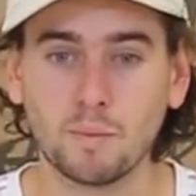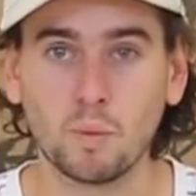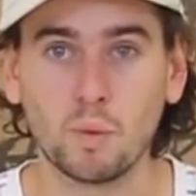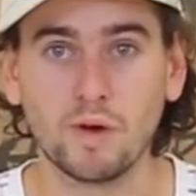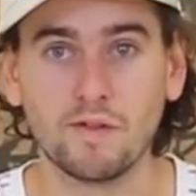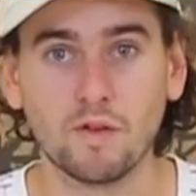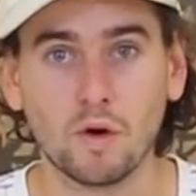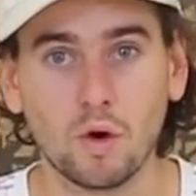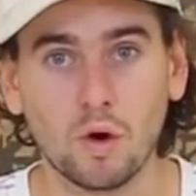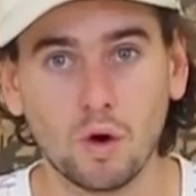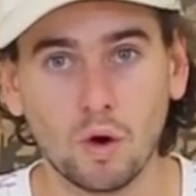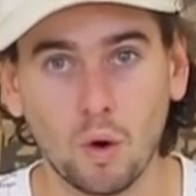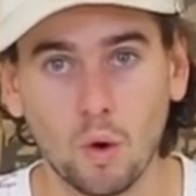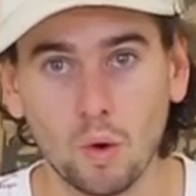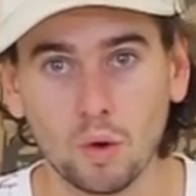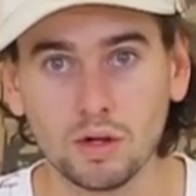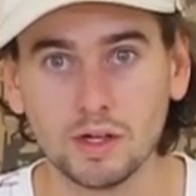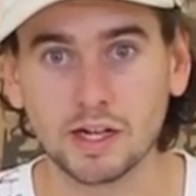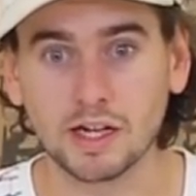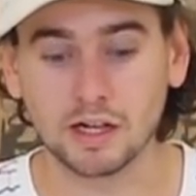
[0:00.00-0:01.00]
with
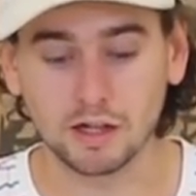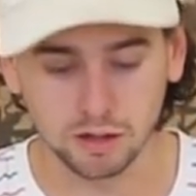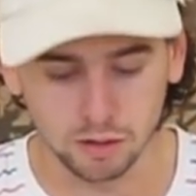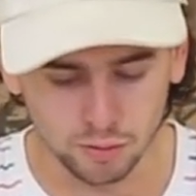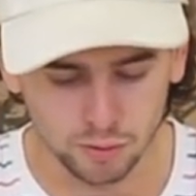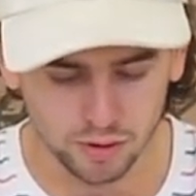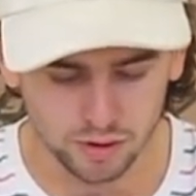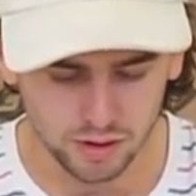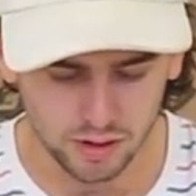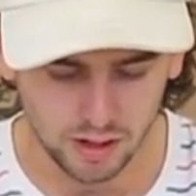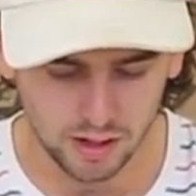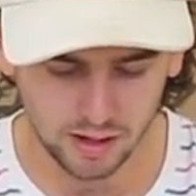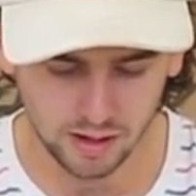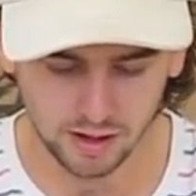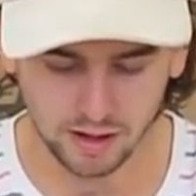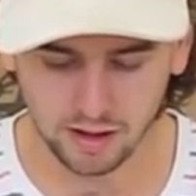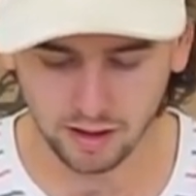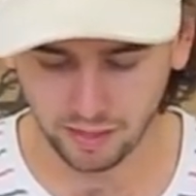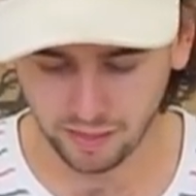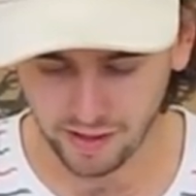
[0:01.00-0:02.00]
all included,
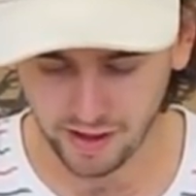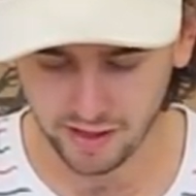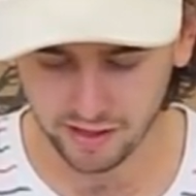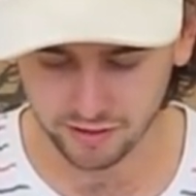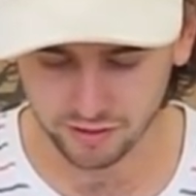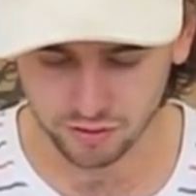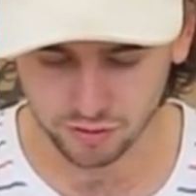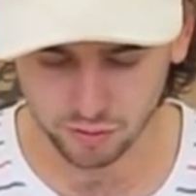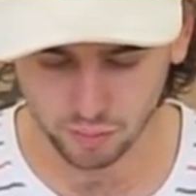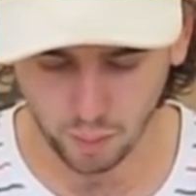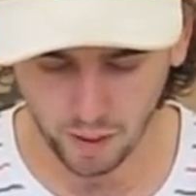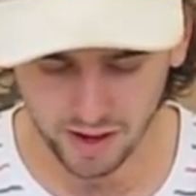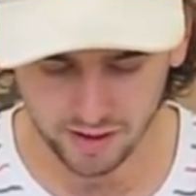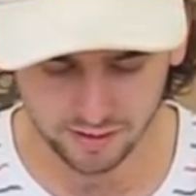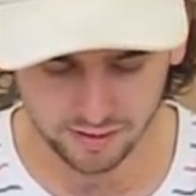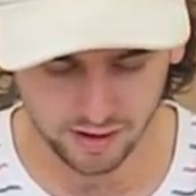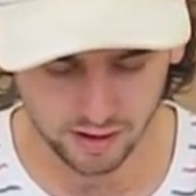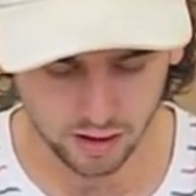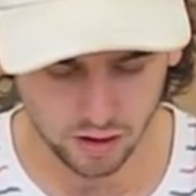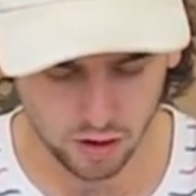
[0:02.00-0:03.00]
they're the two
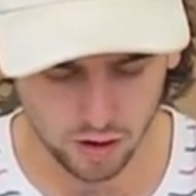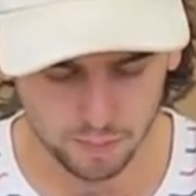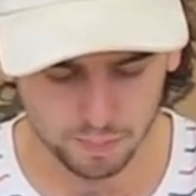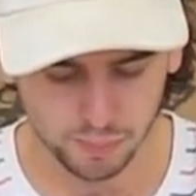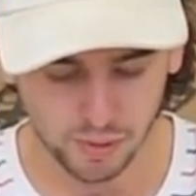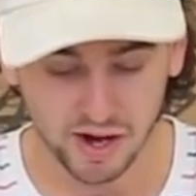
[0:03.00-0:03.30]
weights I got.